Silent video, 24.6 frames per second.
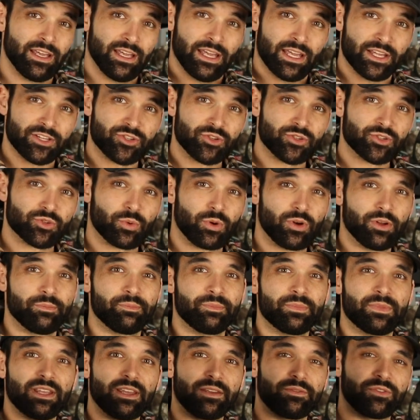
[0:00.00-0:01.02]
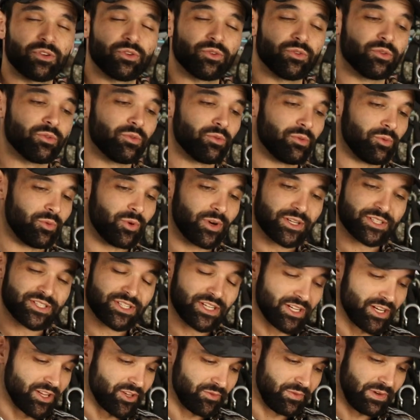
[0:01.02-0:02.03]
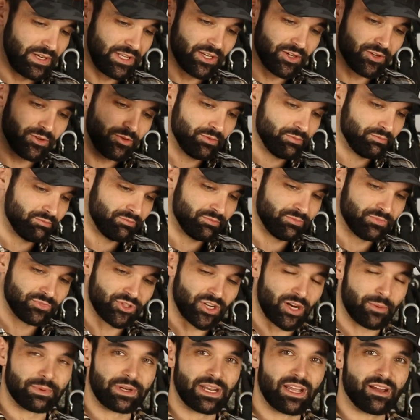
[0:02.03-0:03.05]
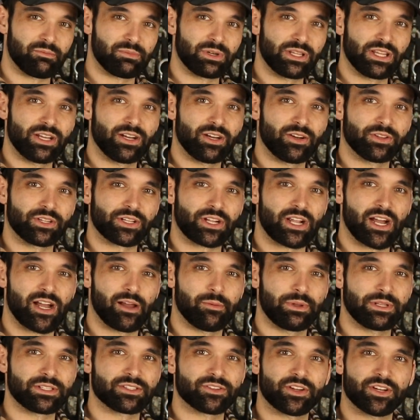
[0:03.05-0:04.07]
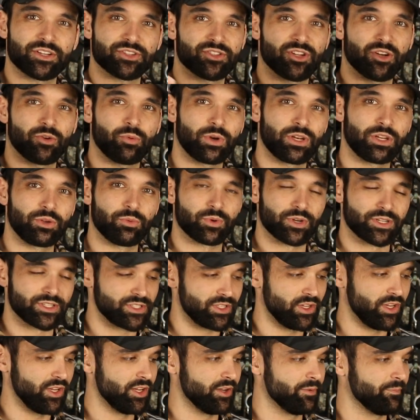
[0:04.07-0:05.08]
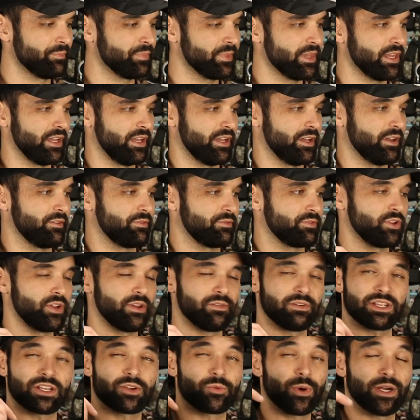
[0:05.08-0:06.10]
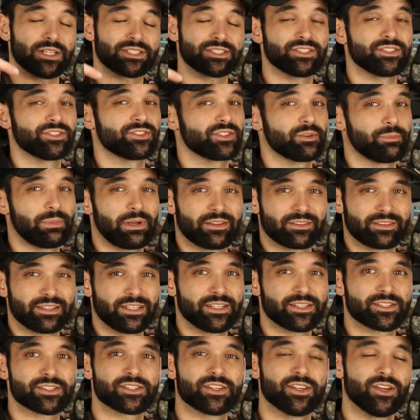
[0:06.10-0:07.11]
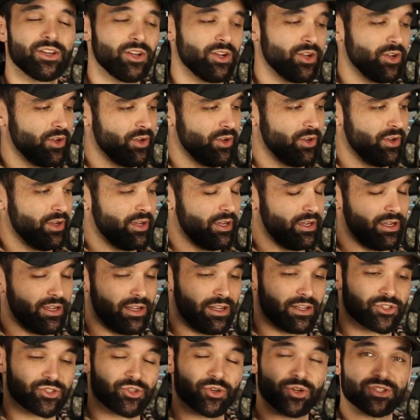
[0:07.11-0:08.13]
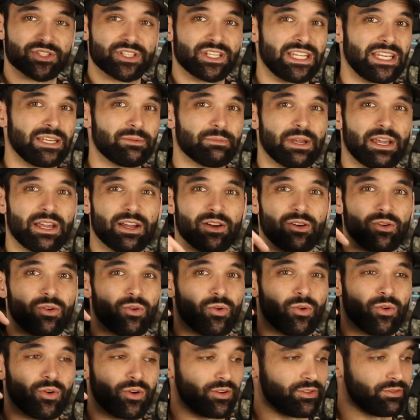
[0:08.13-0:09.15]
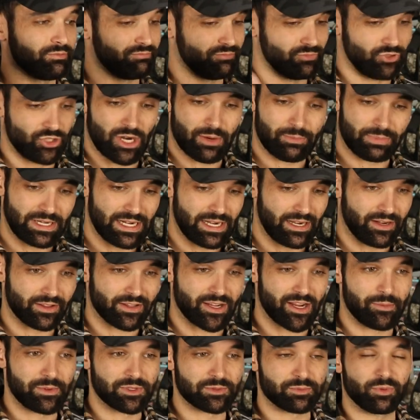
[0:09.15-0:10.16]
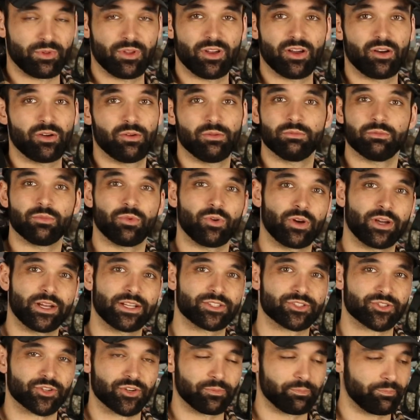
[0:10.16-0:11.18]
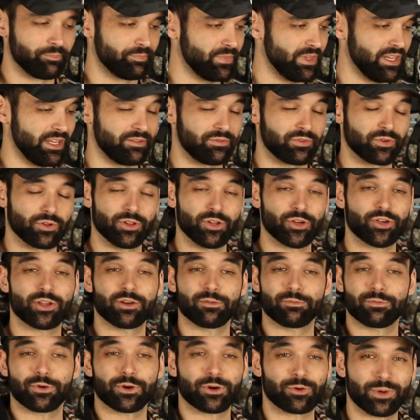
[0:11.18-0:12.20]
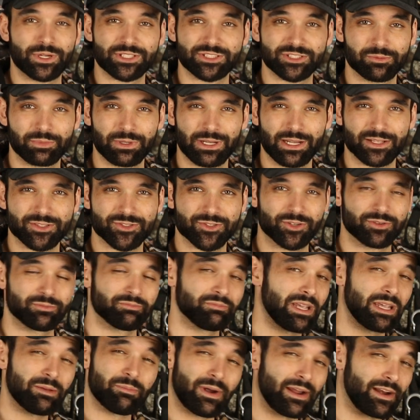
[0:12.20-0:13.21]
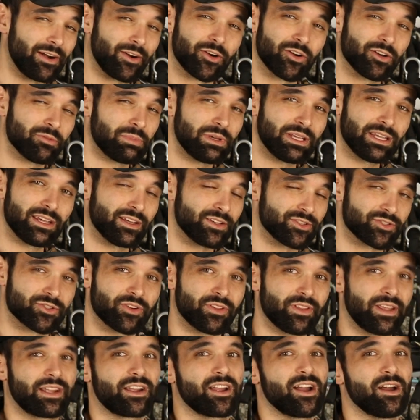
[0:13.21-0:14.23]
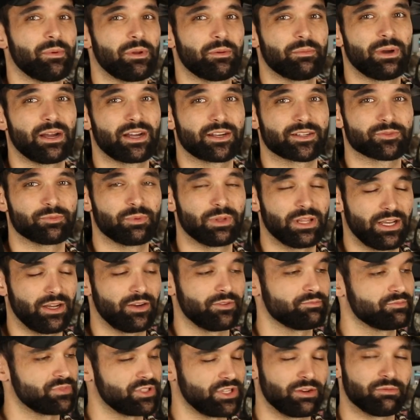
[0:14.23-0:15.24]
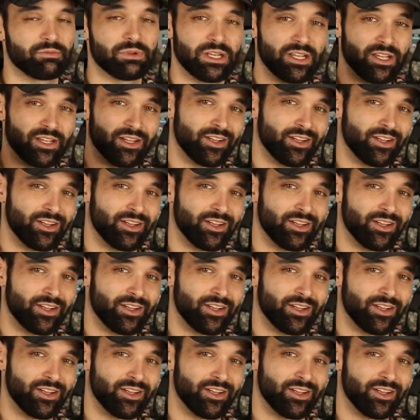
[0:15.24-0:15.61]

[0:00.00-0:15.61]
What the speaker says: as usual, if you want to see another video, drop it down below in the comments. Let us know what you want to see. If you have any questions about this, shoot us an email or drop it down in the comments below. We'll answer them. If you're looking for a question to be answered, it might already be answered in that comment box below. So